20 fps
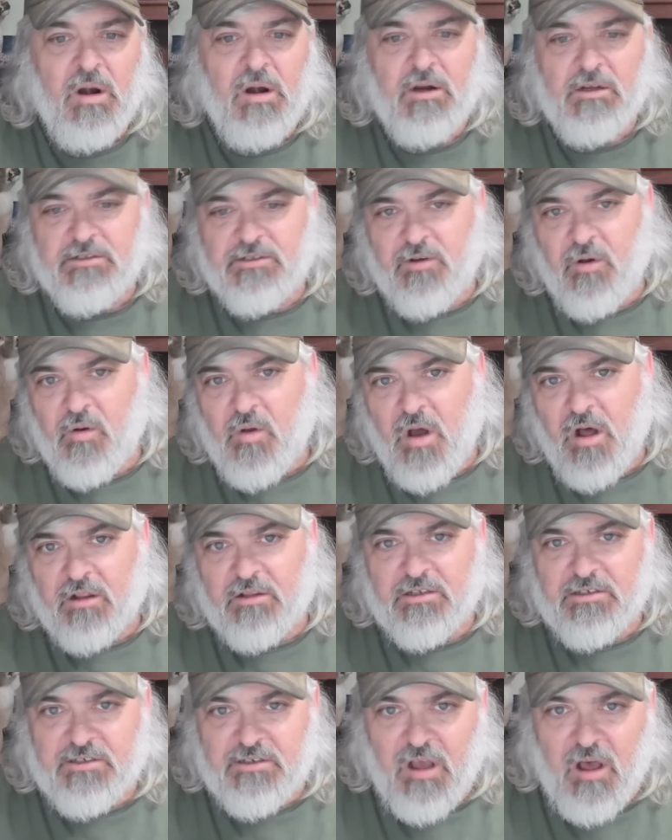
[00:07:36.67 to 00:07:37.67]
so-called
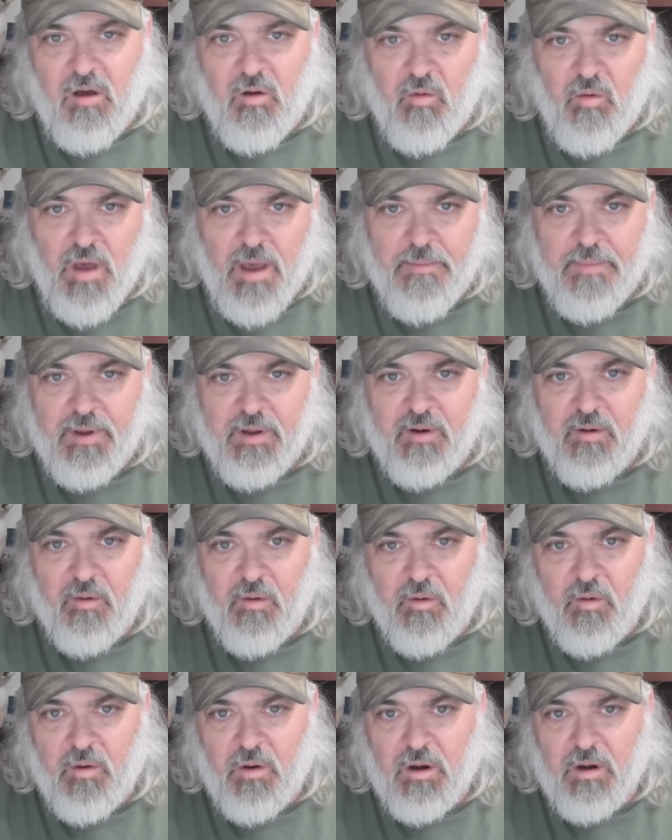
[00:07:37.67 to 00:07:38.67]
assault weapon
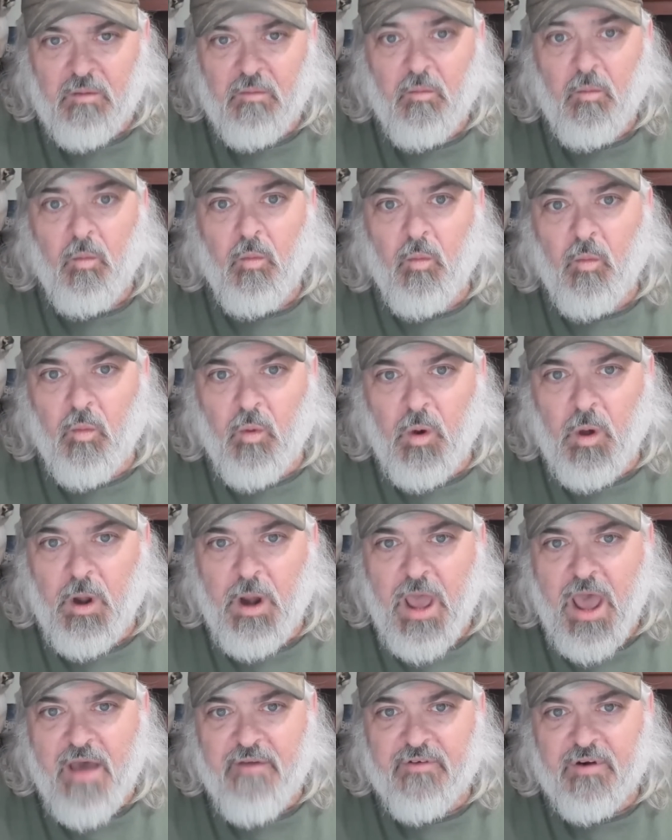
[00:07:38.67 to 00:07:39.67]
or
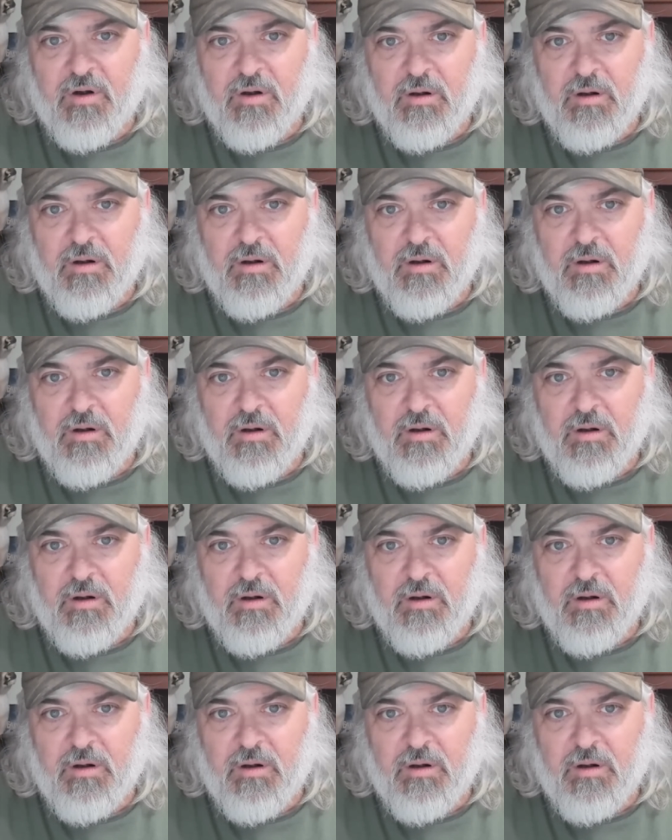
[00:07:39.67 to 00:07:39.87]
whatever.